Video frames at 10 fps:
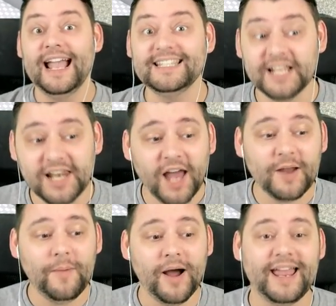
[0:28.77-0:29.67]
It's a
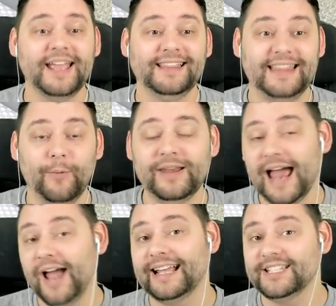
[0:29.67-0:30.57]
lot of money that we
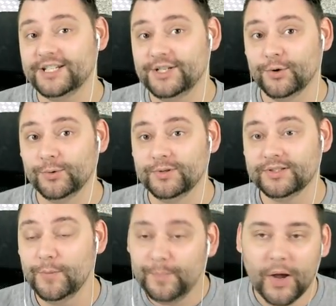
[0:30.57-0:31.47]
now get to
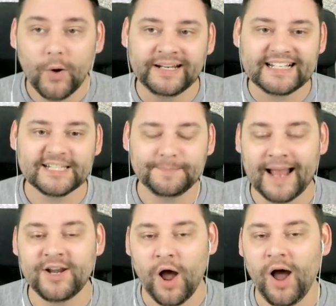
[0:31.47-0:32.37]
use to build and
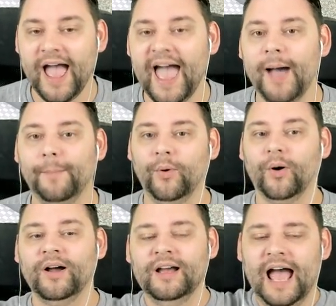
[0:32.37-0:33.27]
expand our
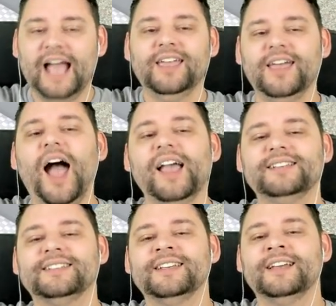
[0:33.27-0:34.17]
airport. And
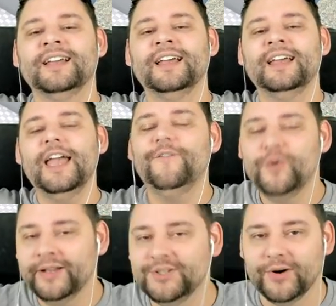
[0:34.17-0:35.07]
guys, if
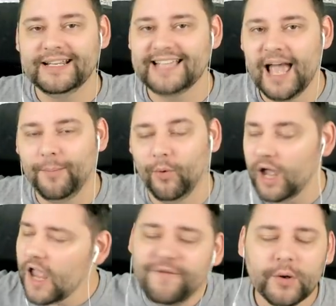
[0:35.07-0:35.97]
you enjoy this
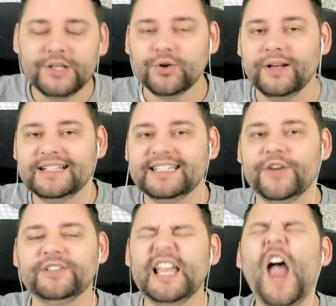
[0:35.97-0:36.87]
airport, if you enjoy this
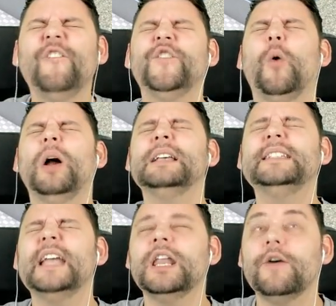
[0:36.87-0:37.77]
series, if you want to
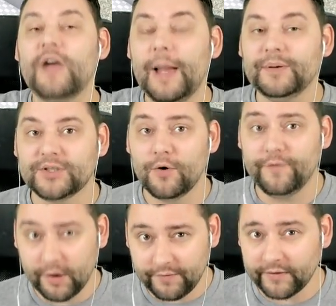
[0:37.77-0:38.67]
see another episode
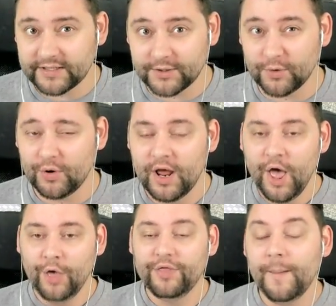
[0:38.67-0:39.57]
very, very soon,
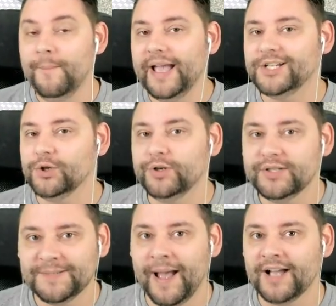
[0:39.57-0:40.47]
then make sure
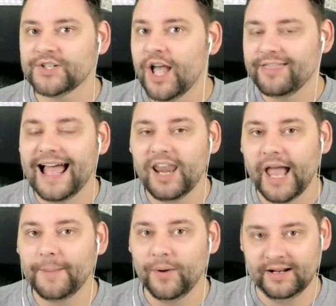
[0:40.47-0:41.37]
you smash that
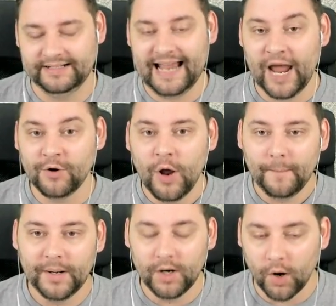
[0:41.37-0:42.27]
like button down
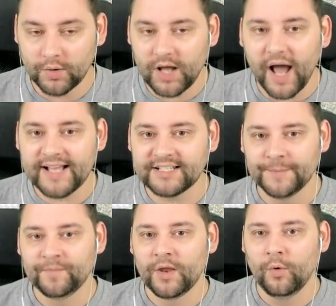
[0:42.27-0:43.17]
below.
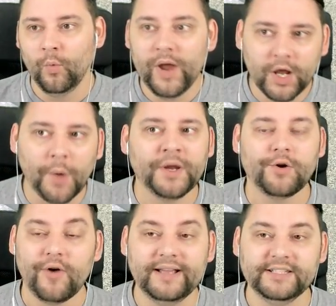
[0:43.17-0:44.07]
Guys, we are going
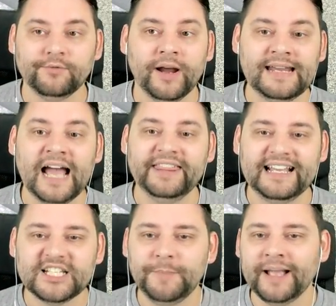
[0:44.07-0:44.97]
crazy right now. The
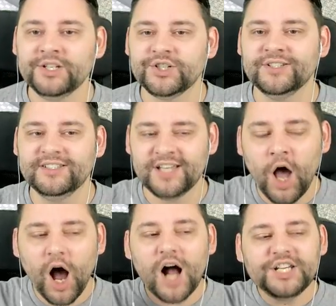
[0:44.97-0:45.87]
expansions
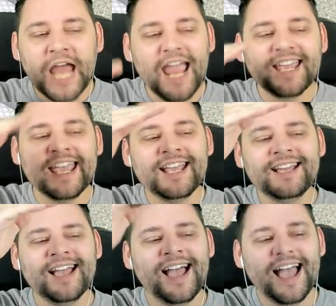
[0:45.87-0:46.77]
are
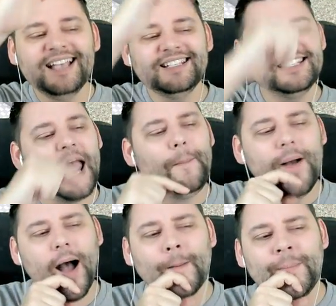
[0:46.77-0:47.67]
taking a step
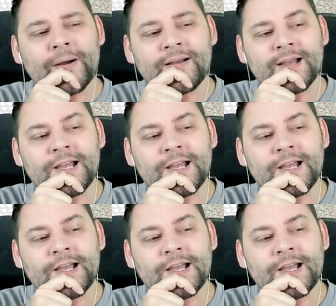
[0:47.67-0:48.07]
up.